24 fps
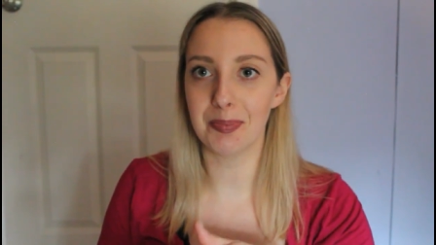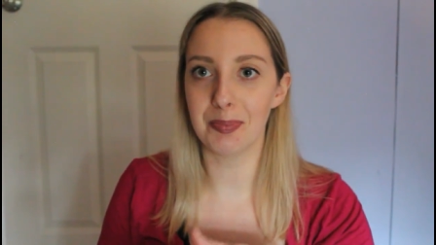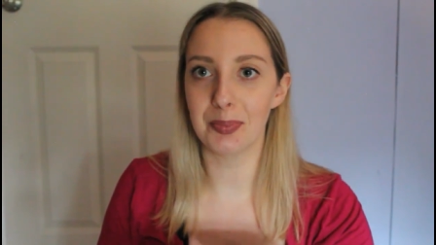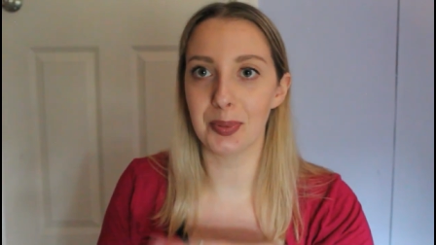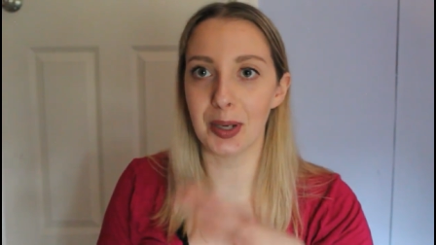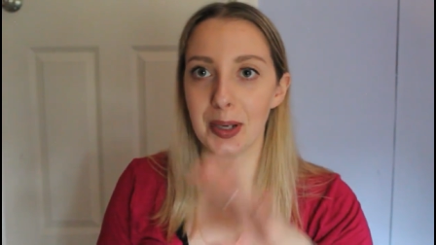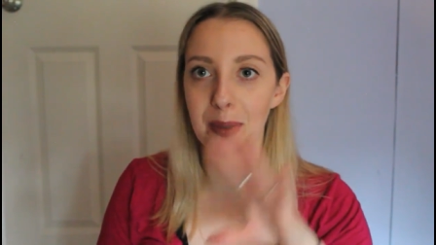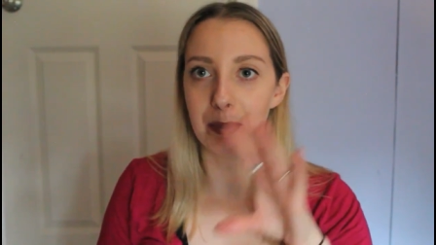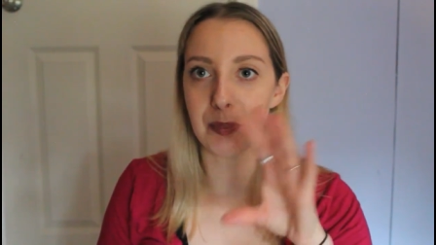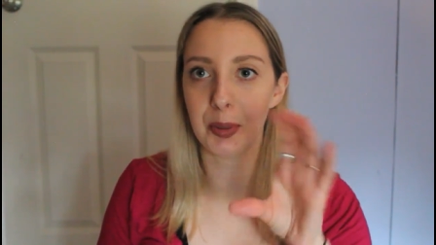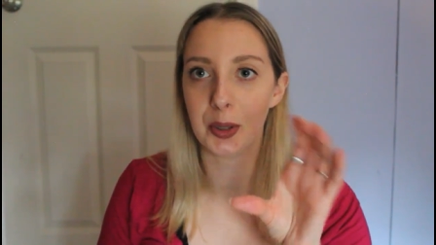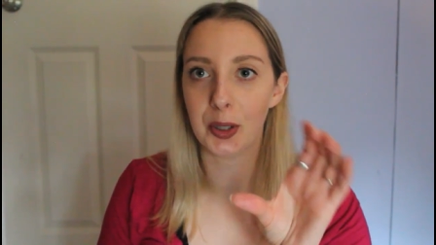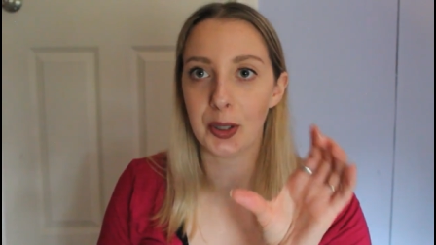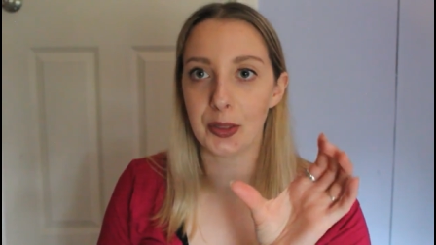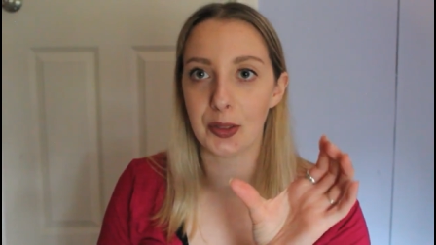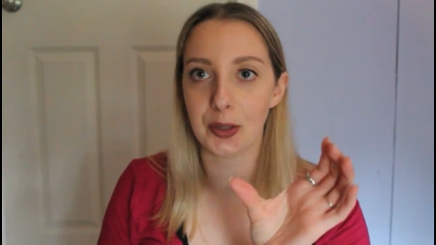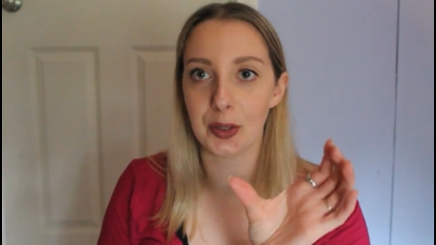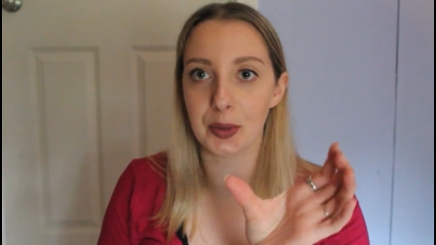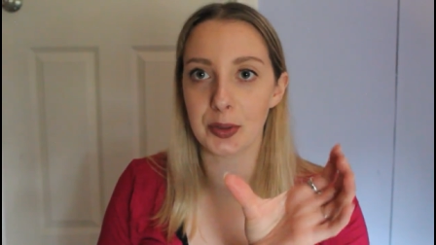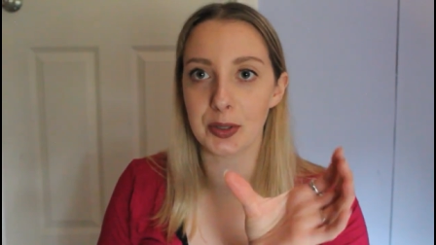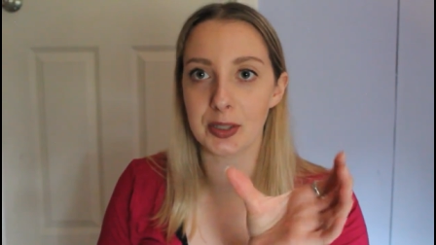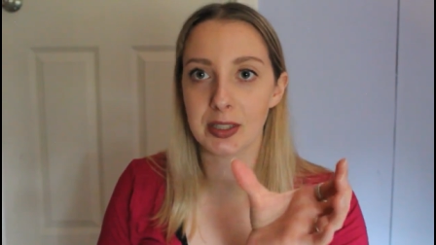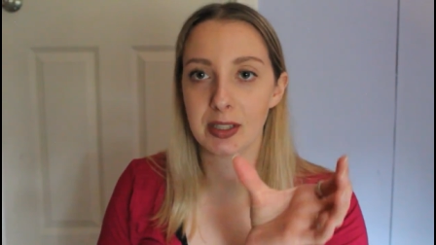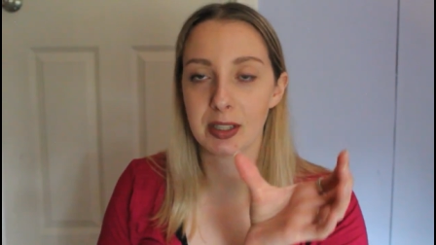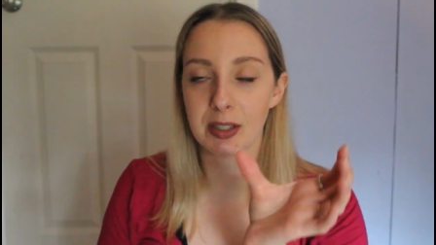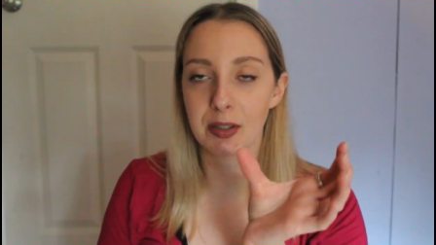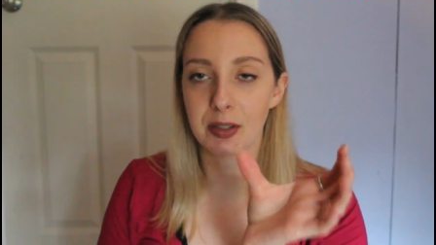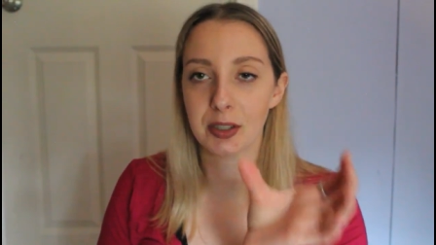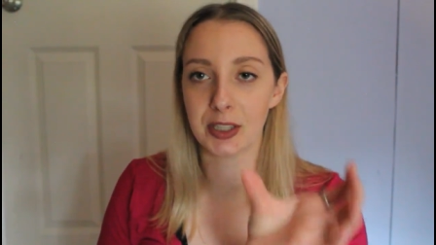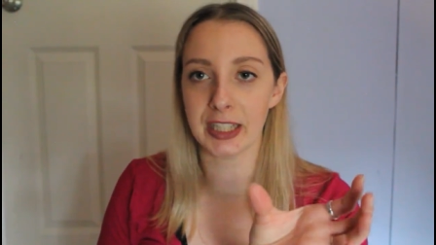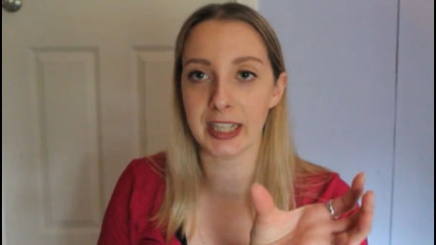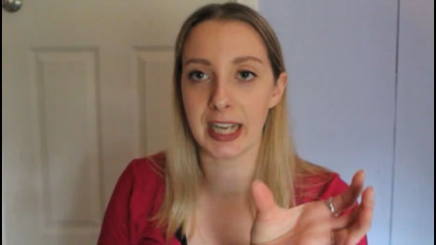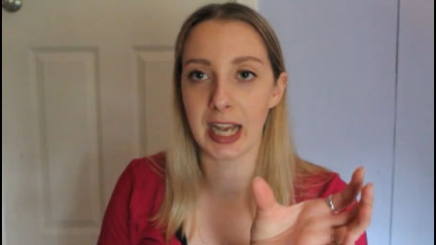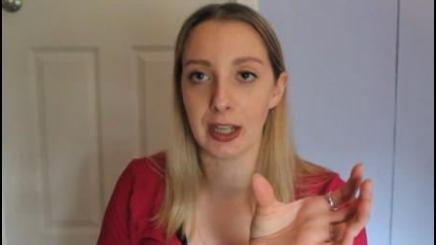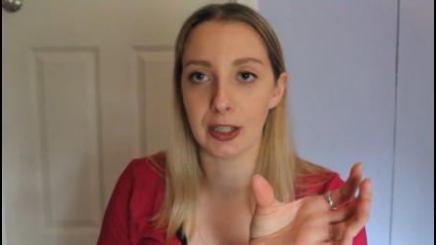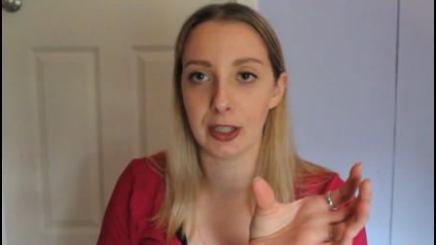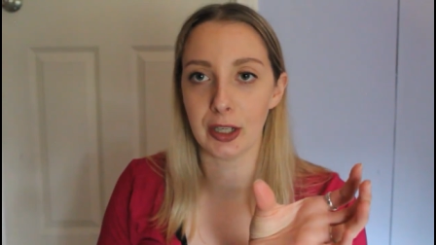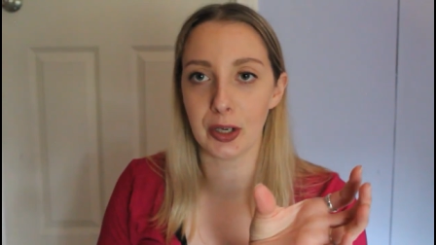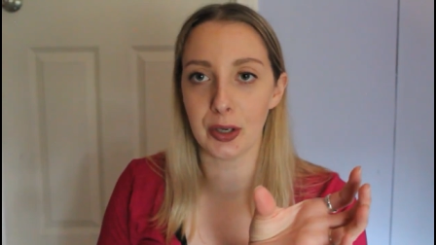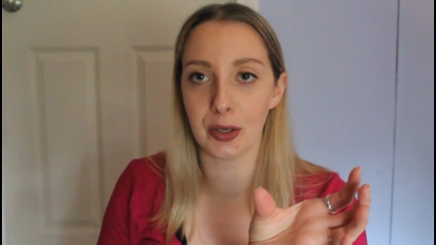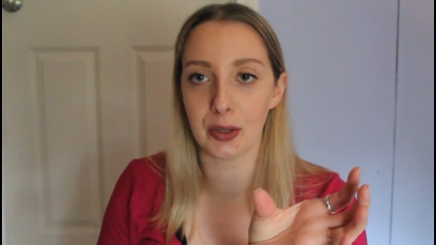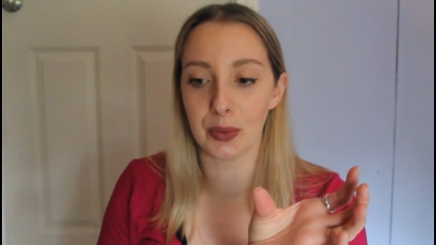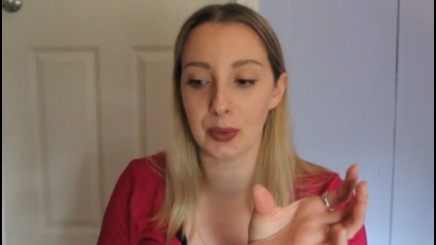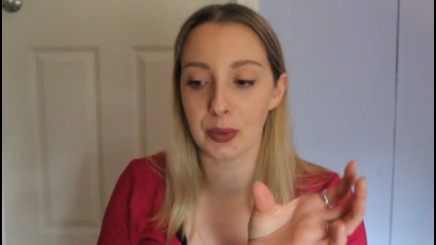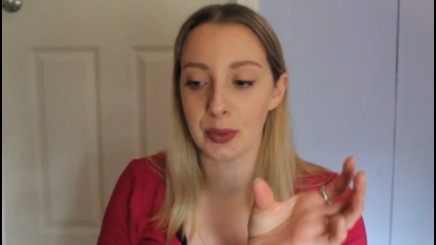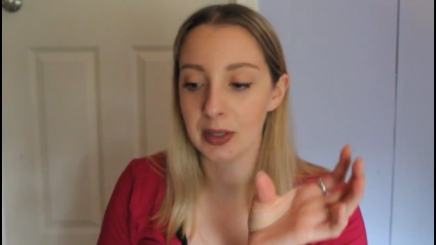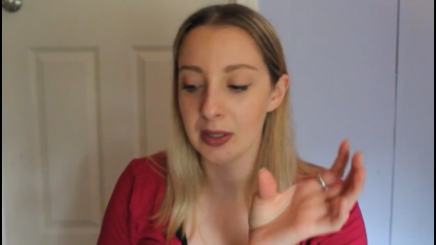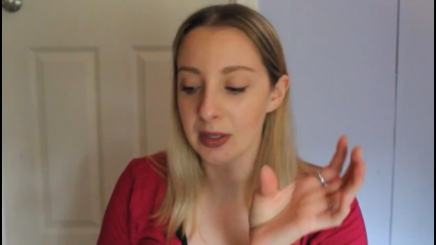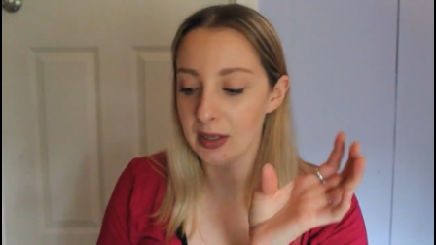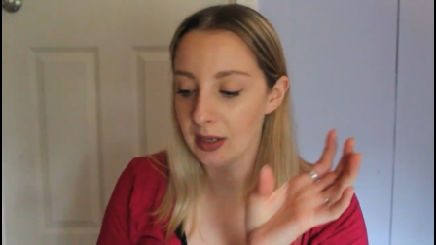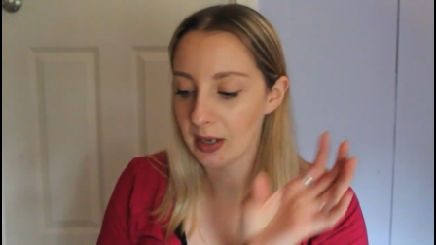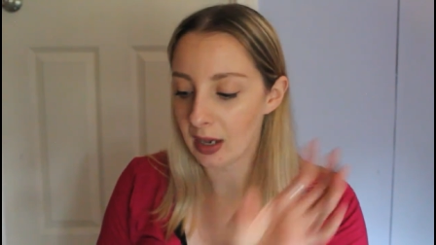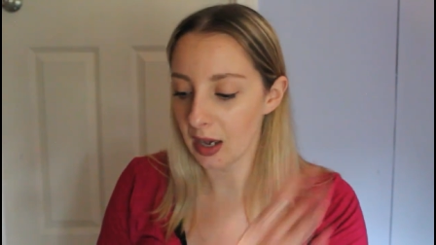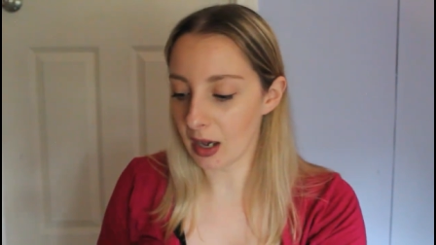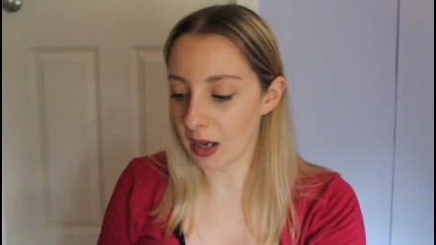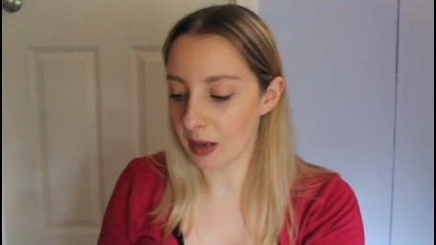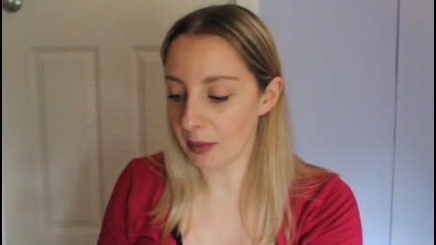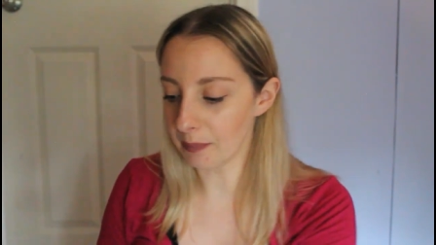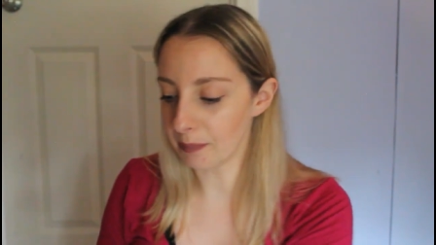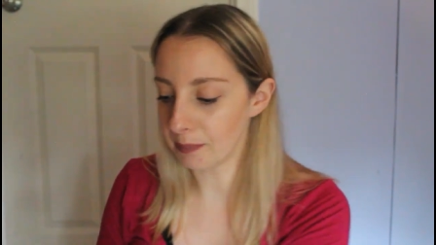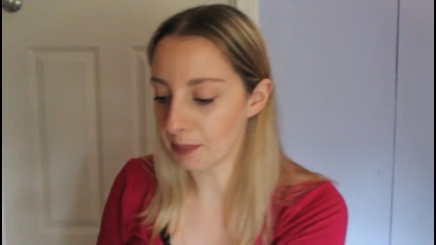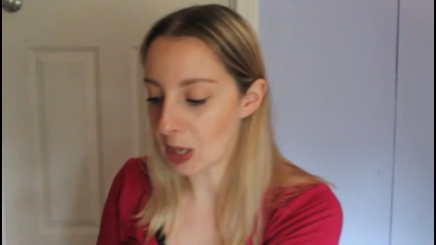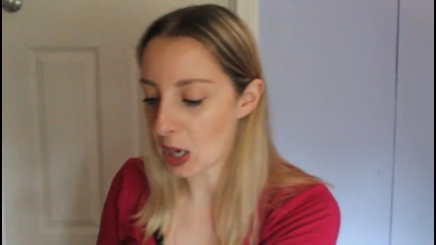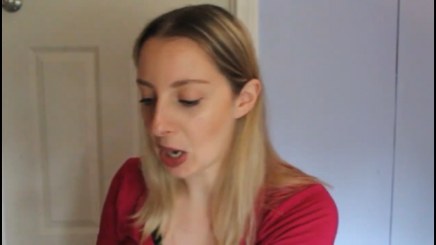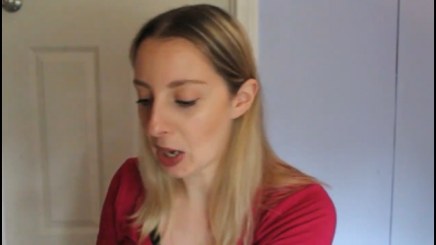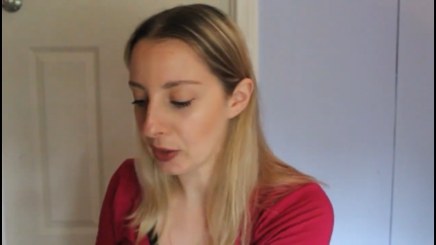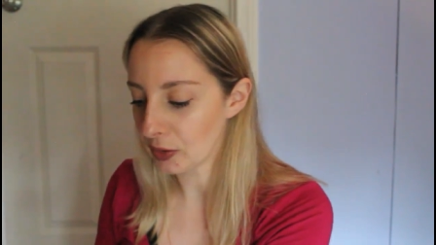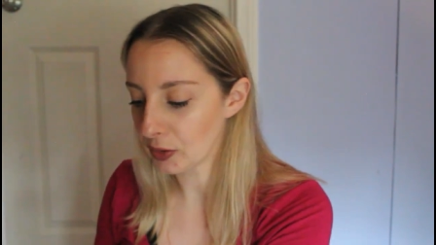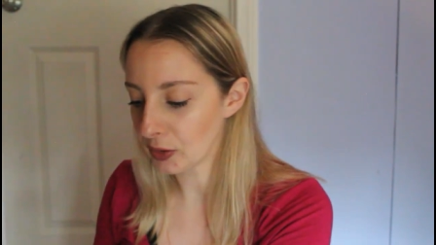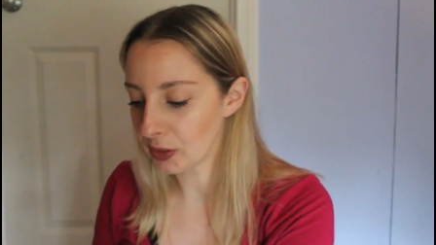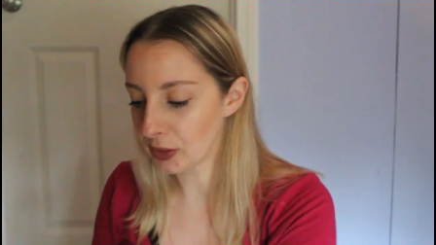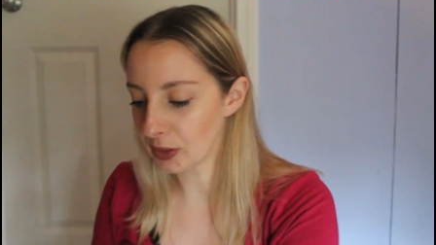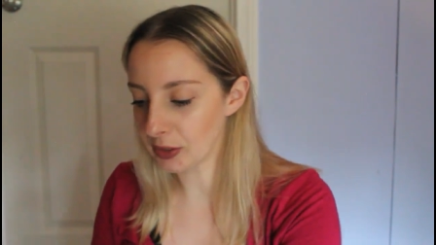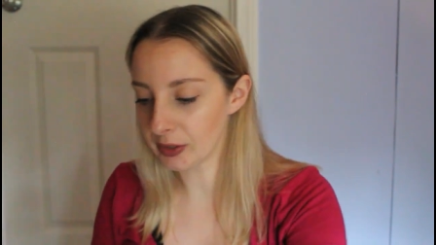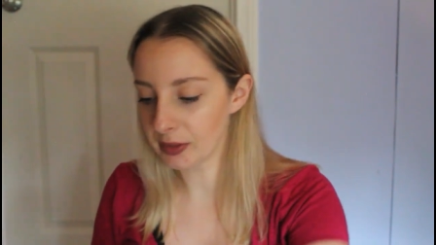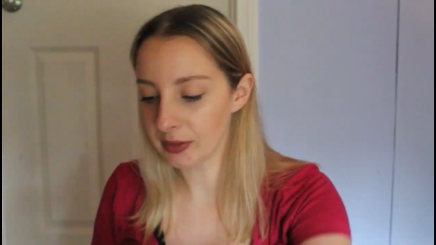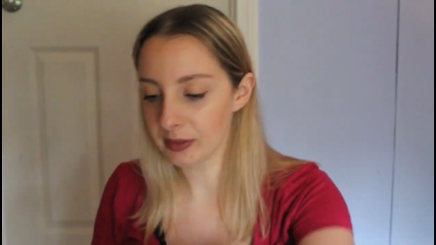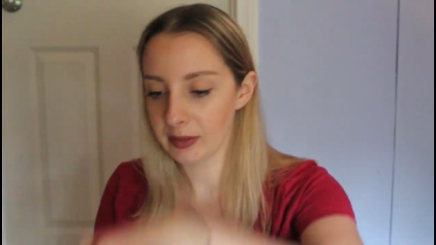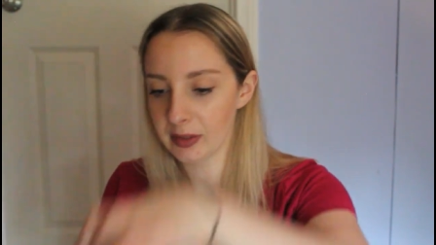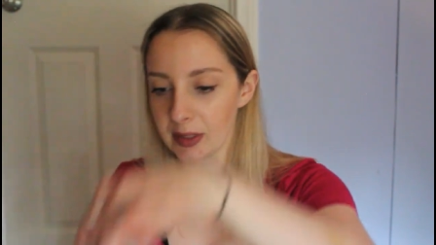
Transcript: put those little yellow um, bottle